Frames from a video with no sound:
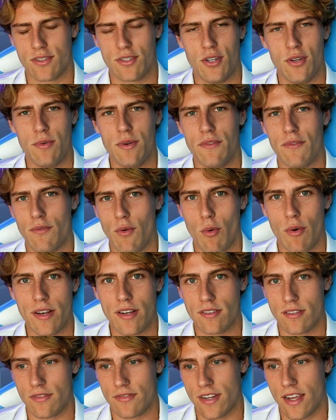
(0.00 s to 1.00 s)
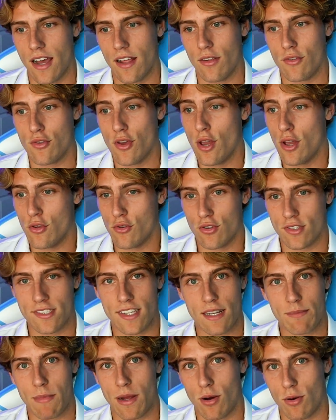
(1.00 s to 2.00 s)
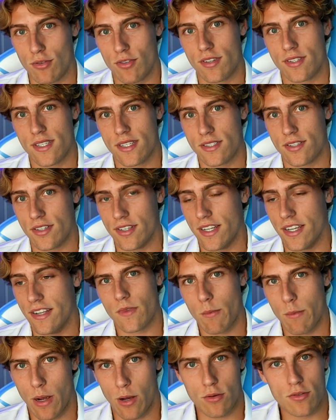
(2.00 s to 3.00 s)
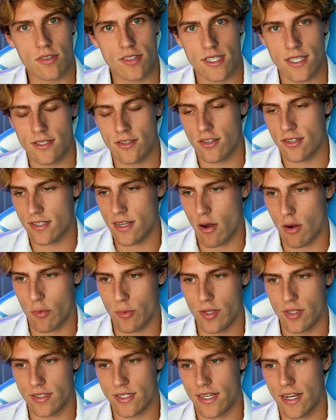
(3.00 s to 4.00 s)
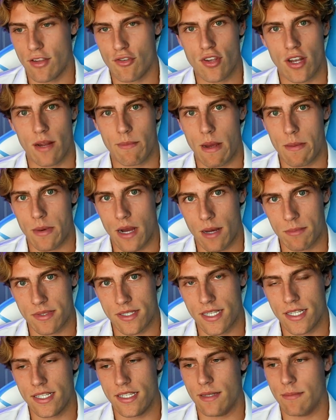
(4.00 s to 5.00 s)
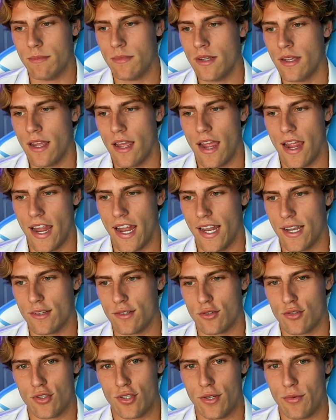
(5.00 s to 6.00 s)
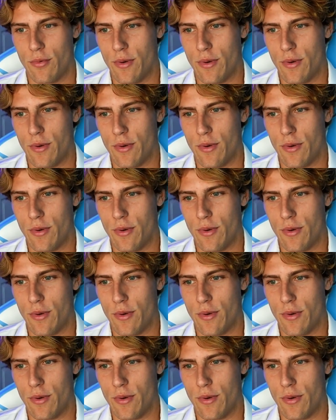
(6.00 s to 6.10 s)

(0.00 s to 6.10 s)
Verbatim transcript: two and four years of college, just like my older sister did? My older sister is now a real estate agent on my mom's team, and she